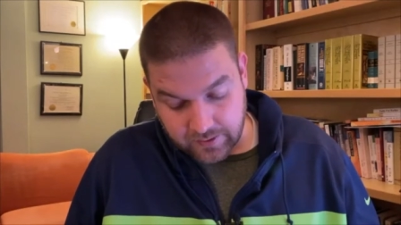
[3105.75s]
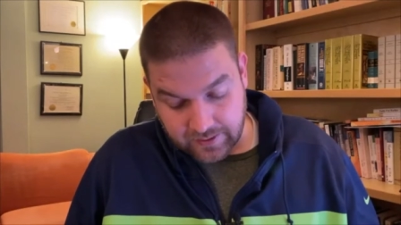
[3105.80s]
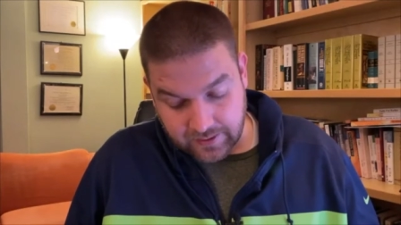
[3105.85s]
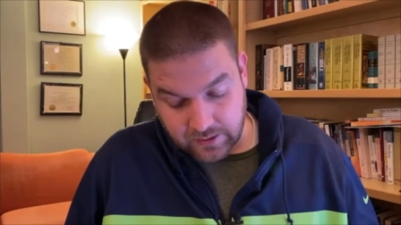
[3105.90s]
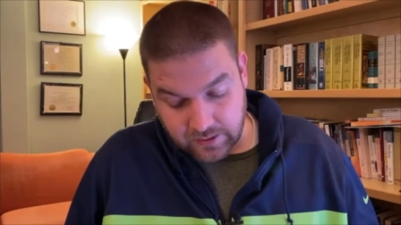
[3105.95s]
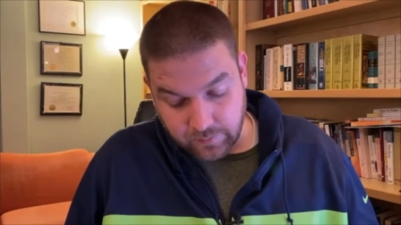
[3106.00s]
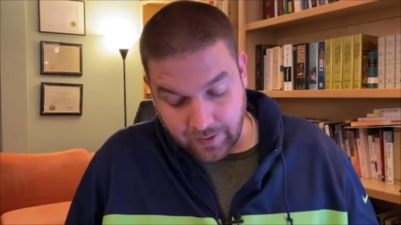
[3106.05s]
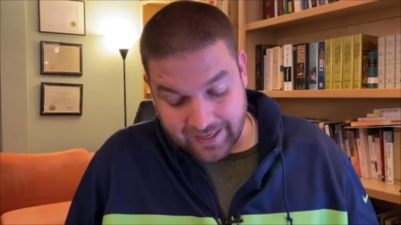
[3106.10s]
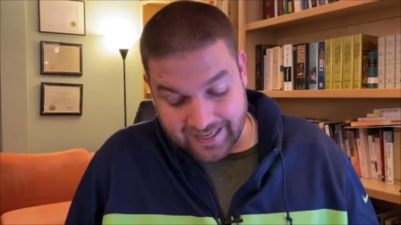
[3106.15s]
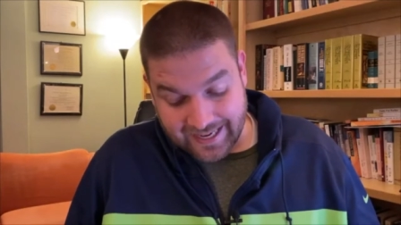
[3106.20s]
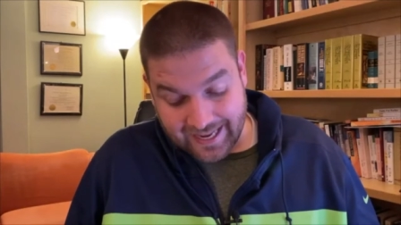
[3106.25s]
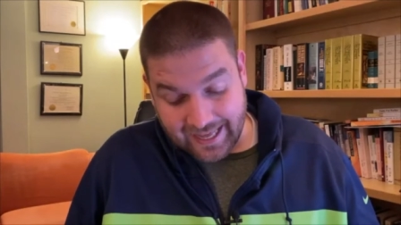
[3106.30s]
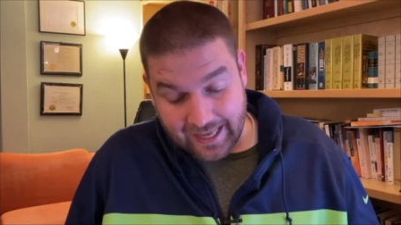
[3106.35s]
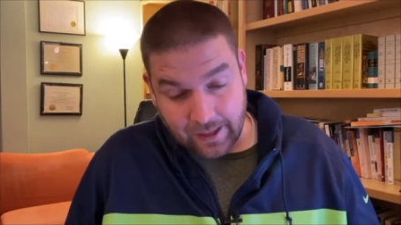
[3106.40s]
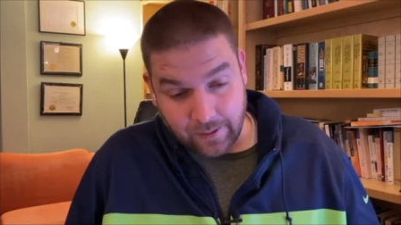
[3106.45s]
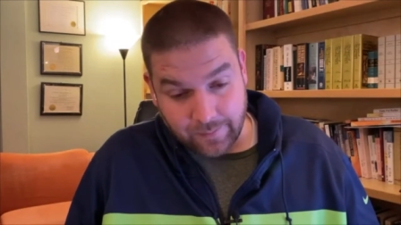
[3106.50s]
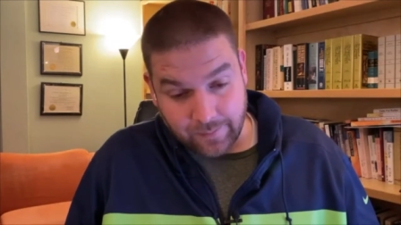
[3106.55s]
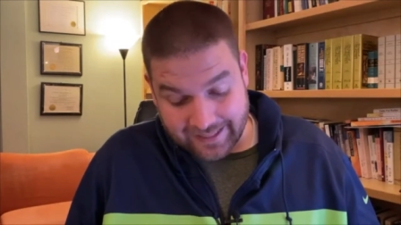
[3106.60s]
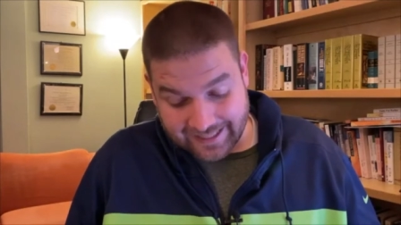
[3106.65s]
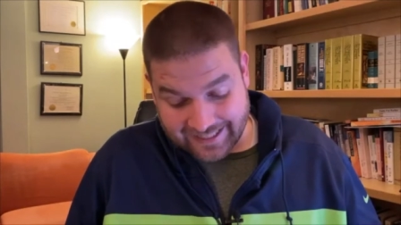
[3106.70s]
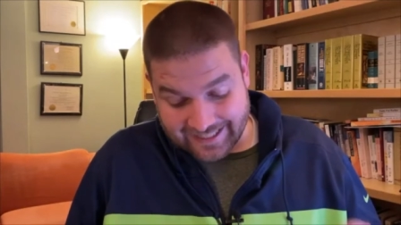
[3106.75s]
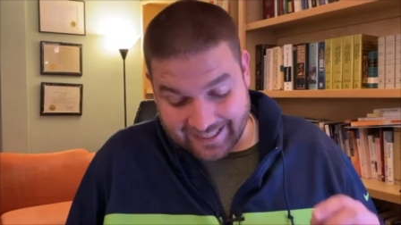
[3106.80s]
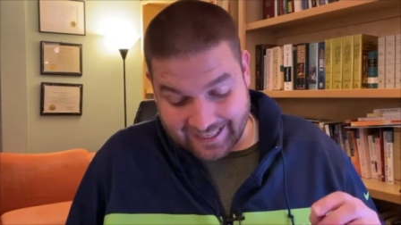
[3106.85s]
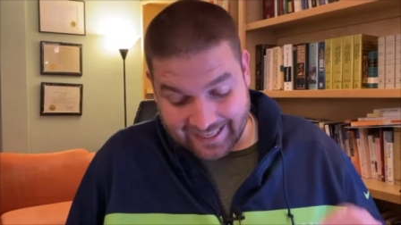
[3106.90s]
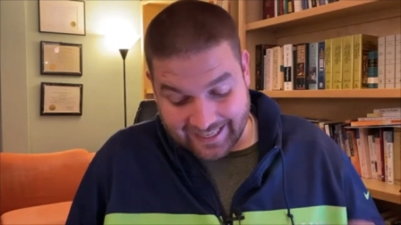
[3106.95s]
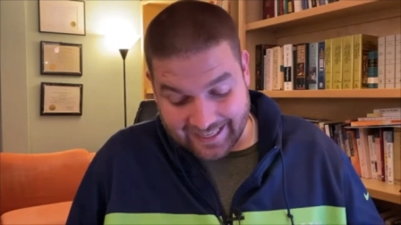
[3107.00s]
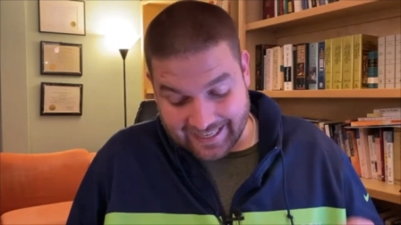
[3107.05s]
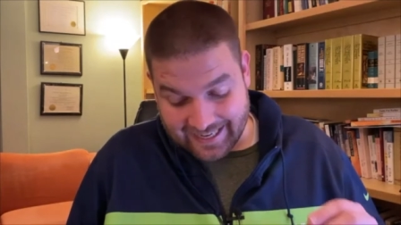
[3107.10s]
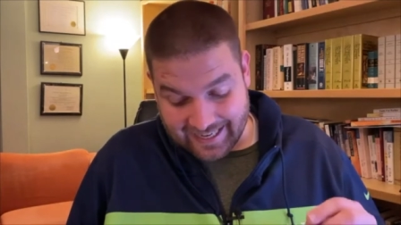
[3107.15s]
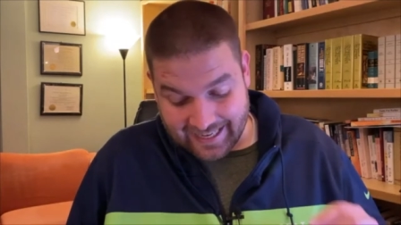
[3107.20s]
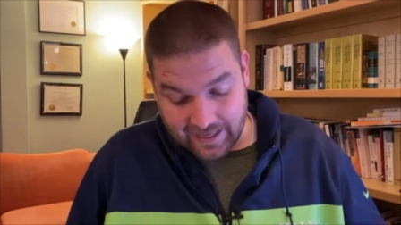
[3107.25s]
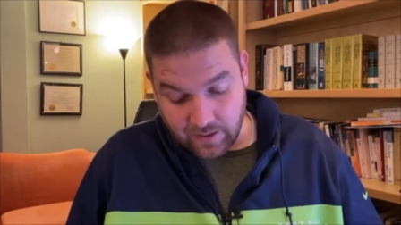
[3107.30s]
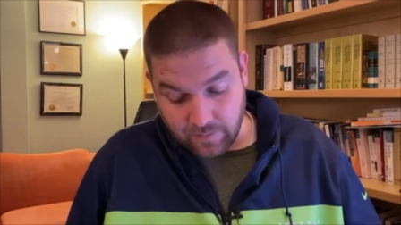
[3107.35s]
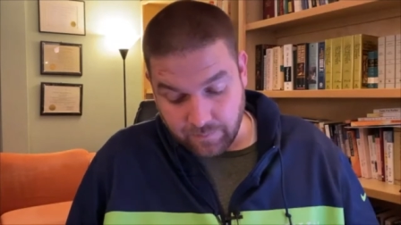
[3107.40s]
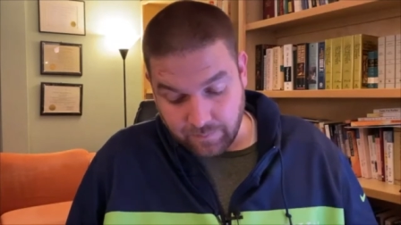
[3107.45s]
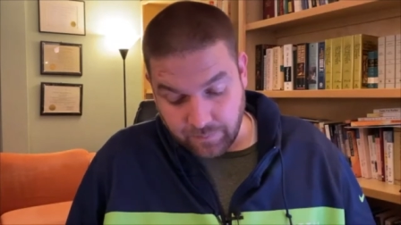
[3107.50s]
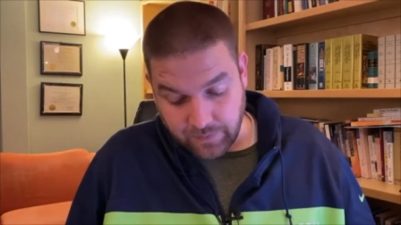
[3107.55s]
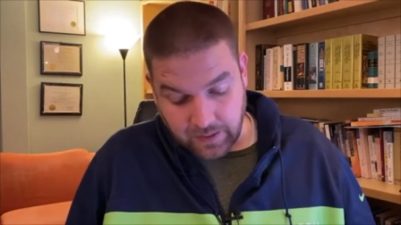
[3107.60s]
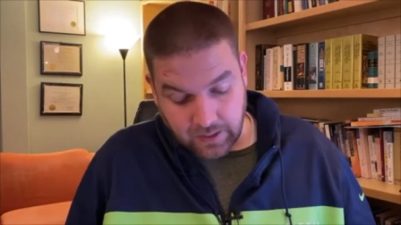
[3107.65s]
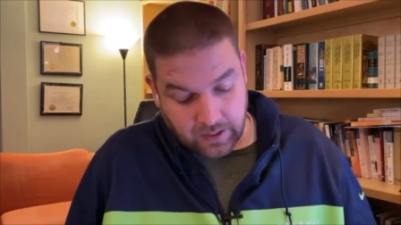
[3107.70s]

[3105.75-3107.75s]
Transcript: since my name is in him.